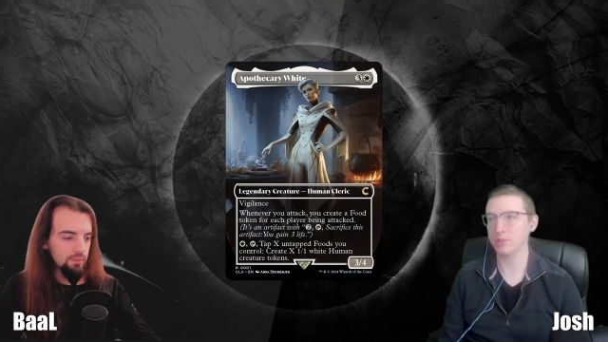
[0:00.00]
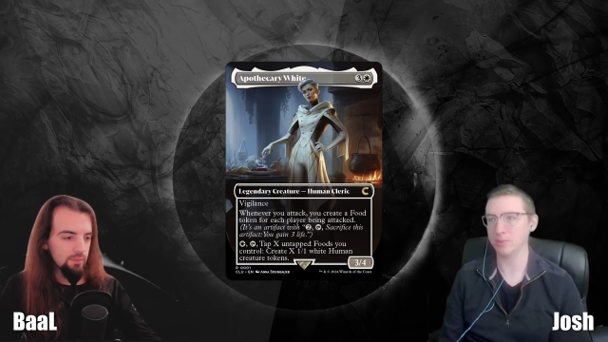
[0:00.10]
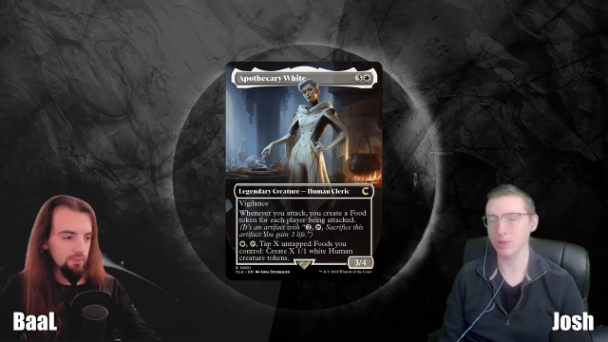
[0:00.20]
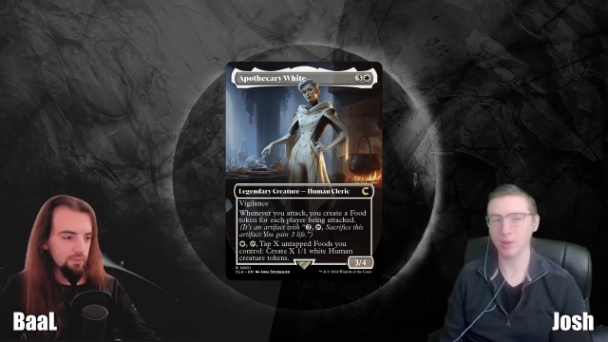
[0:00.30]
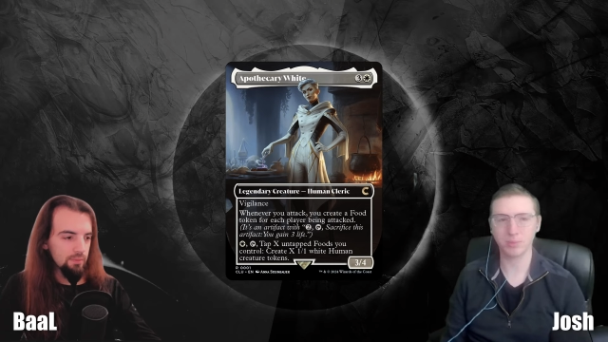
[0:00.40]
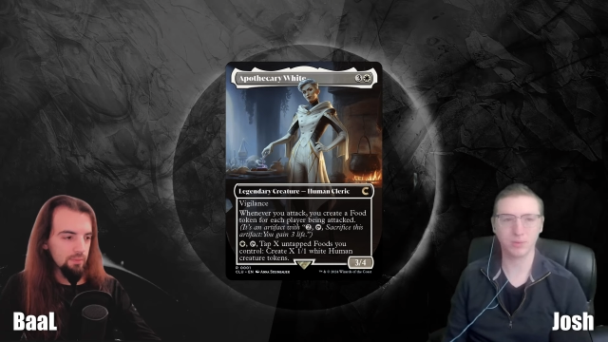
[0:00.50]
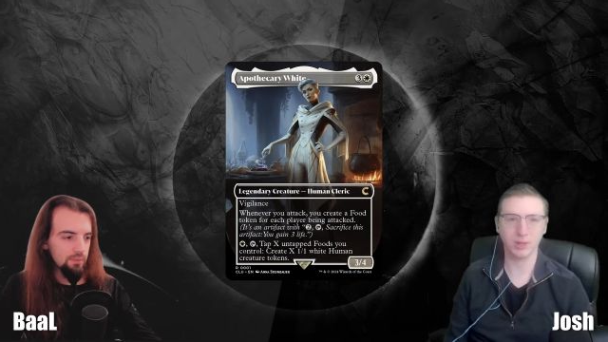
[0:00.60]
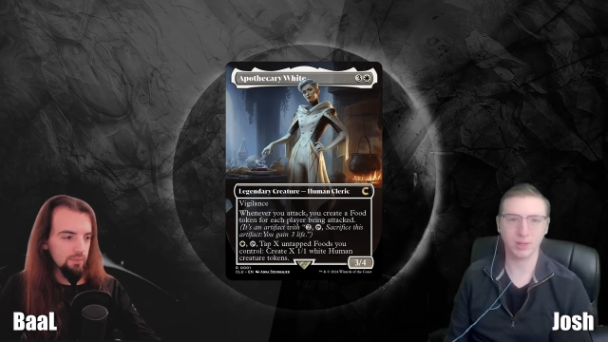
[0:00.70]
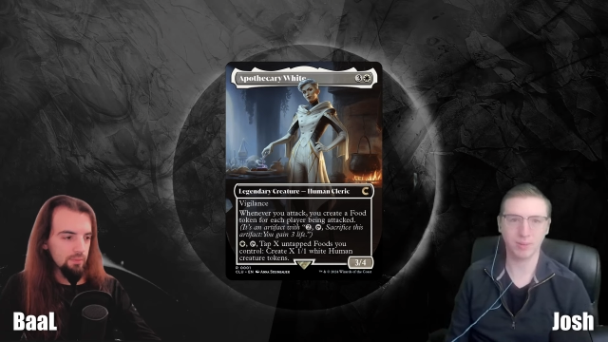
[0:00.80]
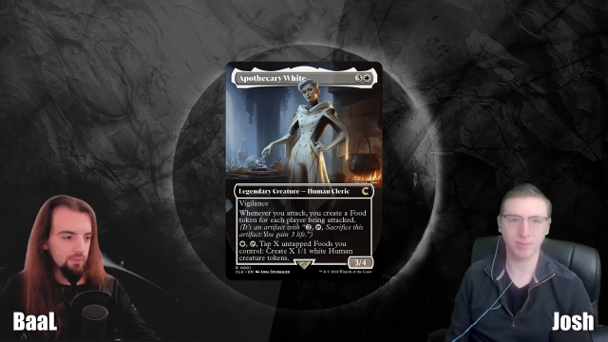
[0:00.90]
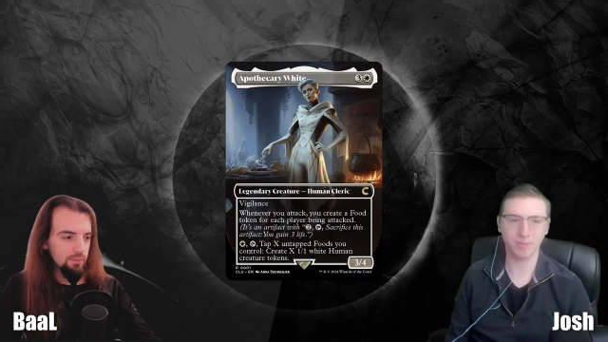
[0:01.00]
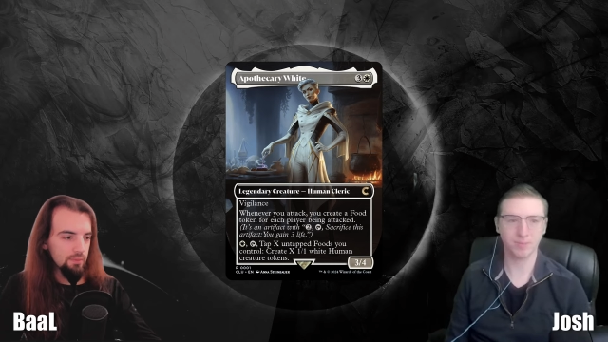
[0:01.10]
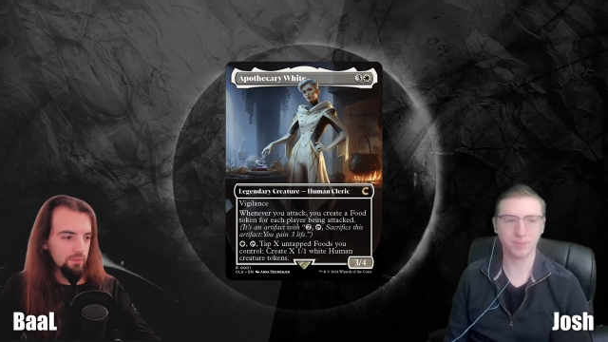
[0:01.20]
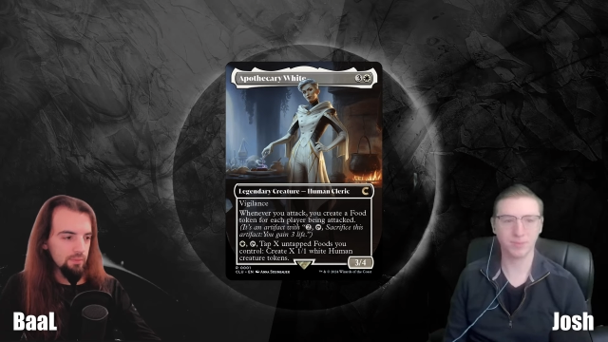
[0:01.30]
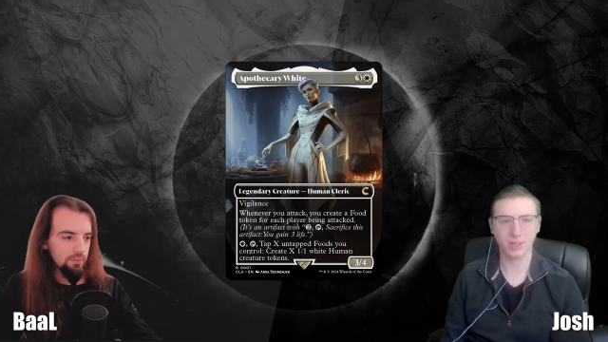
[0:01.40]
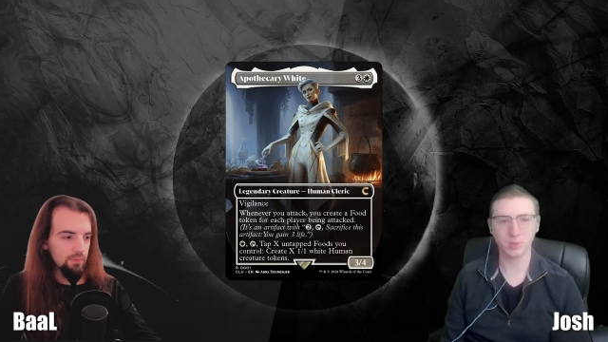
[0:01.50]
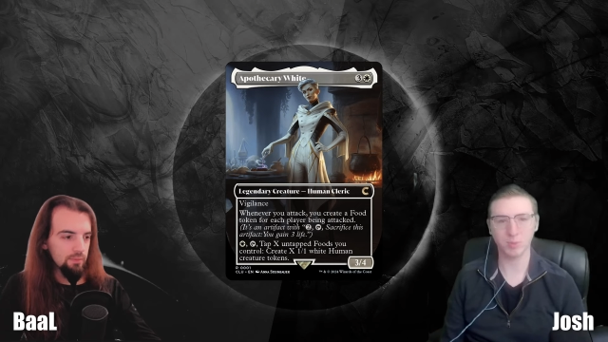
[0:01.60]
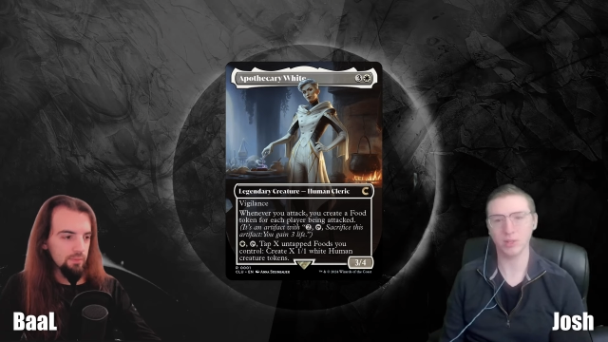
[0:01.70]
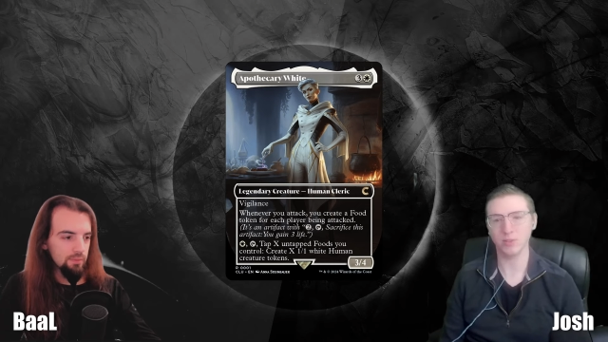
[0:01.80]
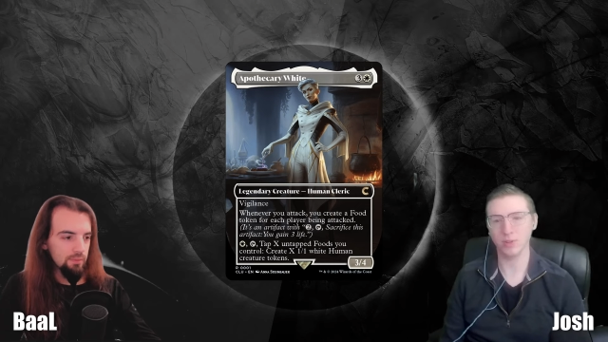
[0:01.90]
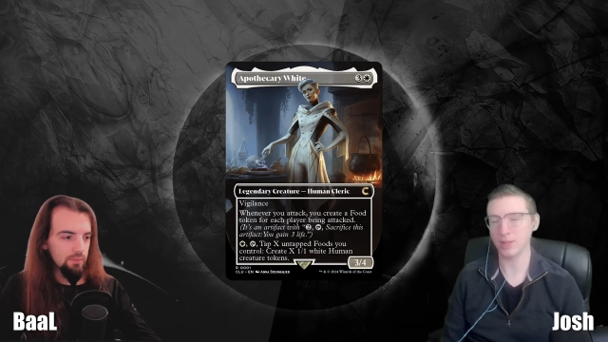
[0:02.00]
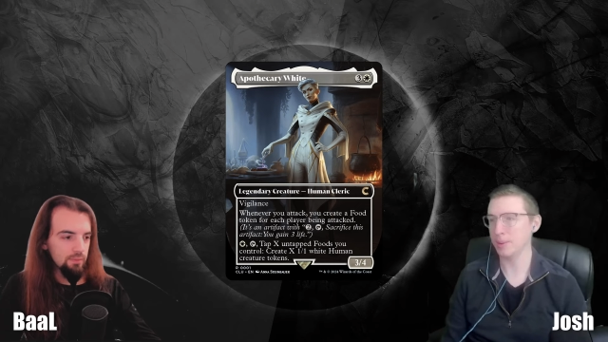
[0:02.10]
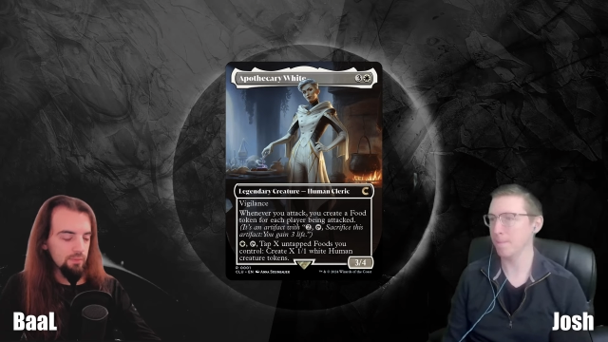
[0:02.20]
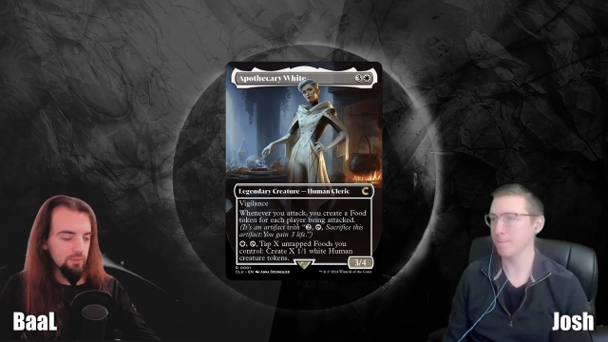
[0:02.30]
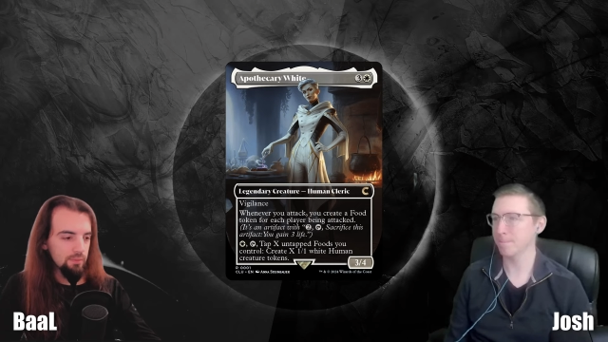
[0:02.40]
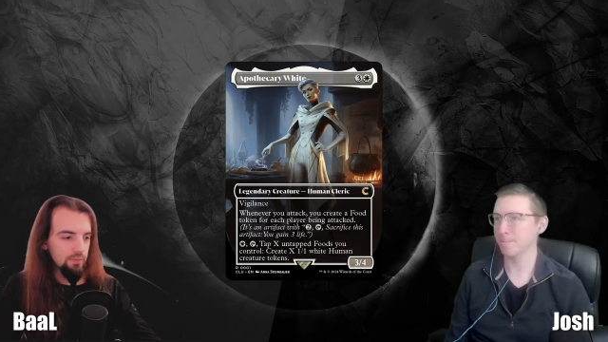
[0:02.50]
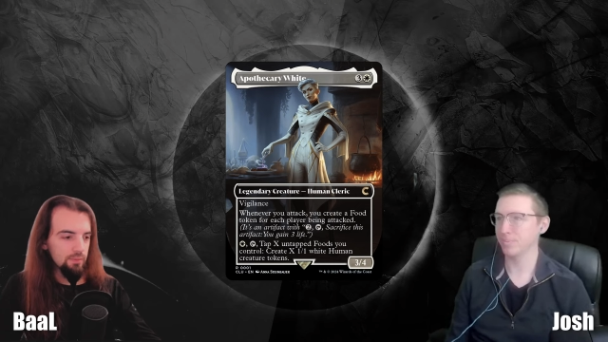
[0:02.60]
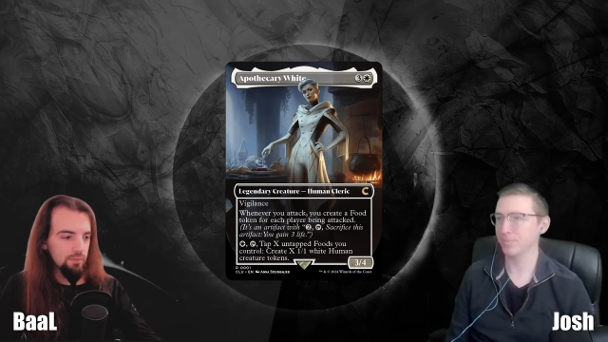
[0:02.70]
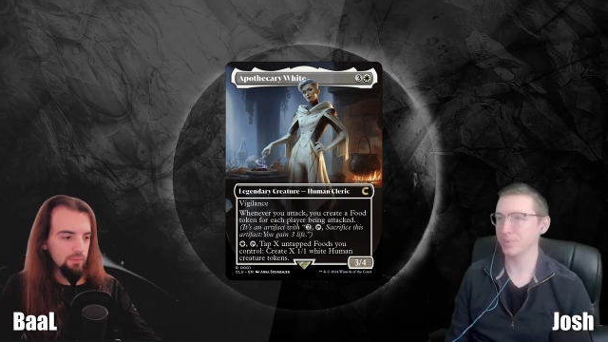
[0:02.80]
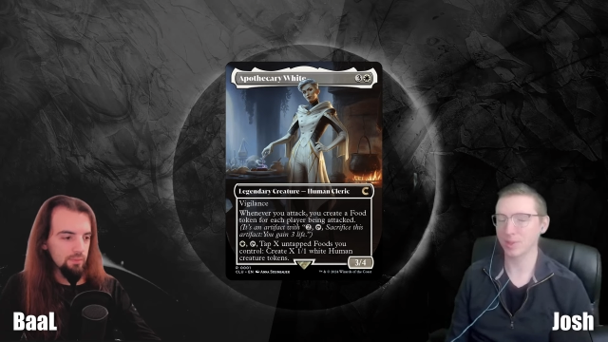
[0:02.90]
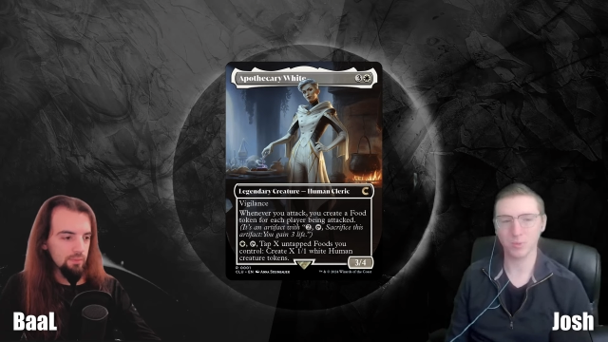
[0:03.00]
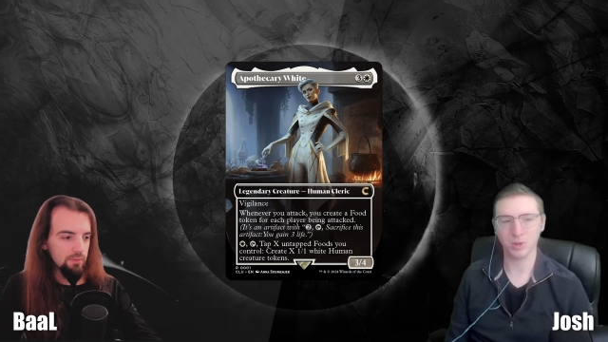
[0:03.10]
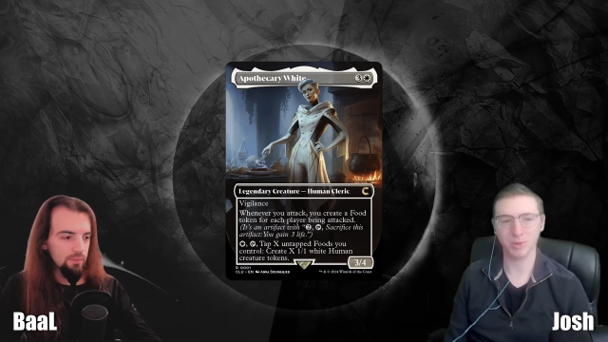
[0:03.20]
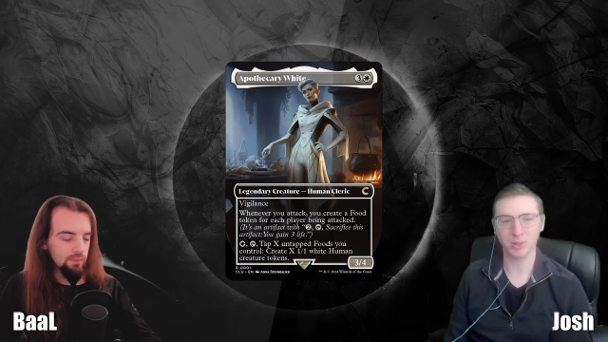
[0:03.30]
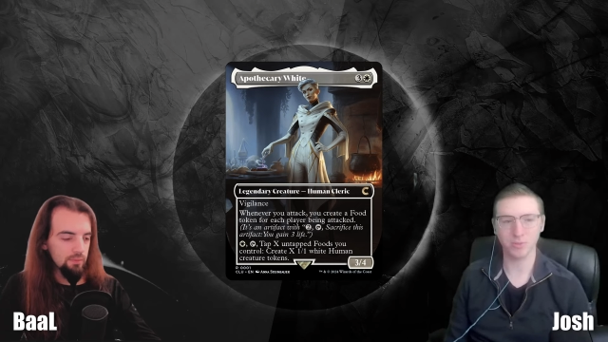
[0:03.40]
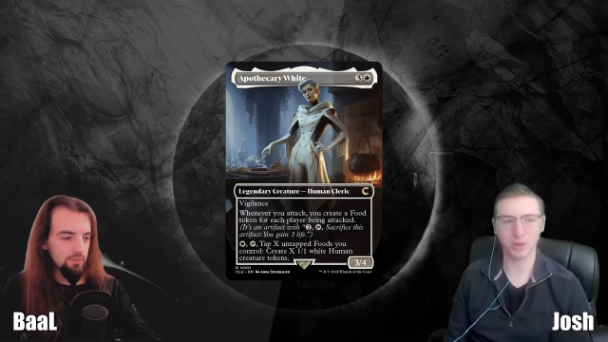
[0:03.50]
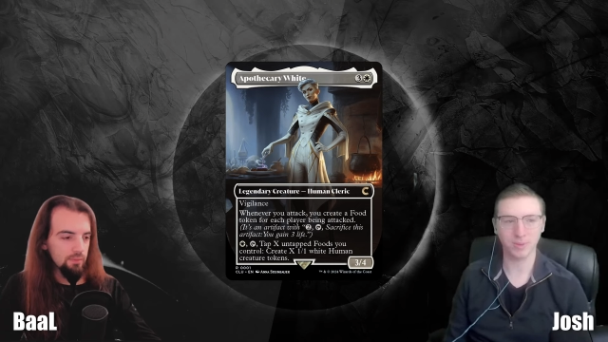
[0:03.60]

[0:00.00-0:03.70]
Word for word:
Speaker 1: me up um, as being unique. What about you, Ball?